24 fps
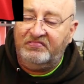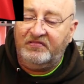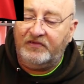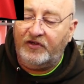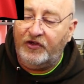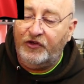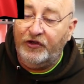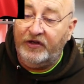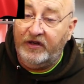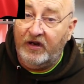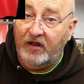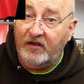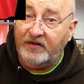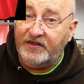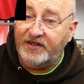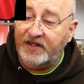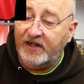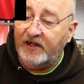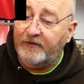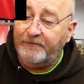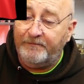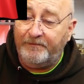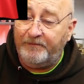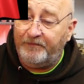good luck to
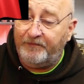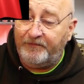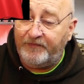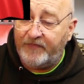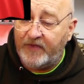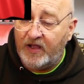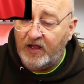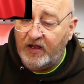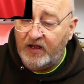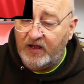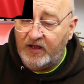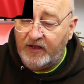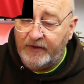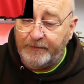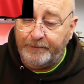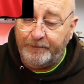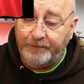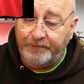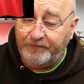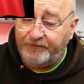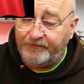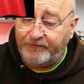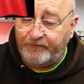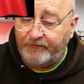you.
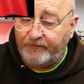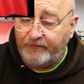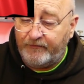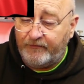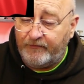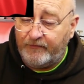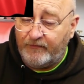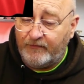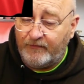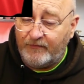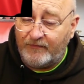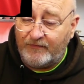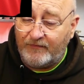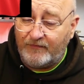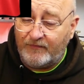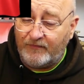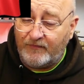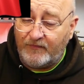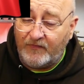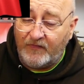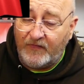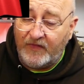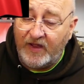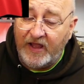Yeah,
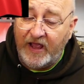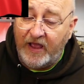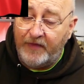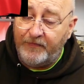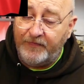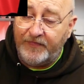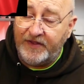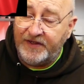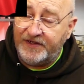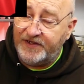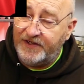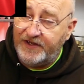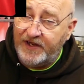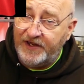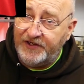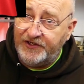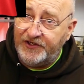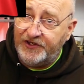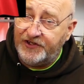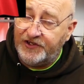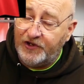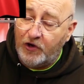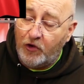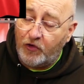it's
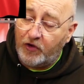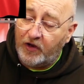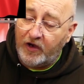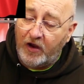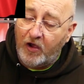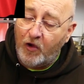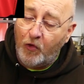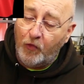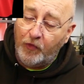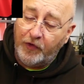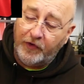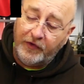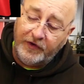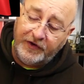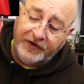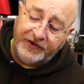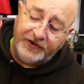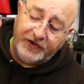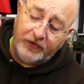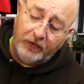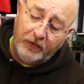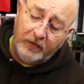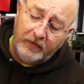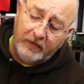just not going to hold on
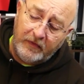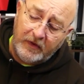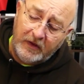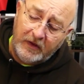at all.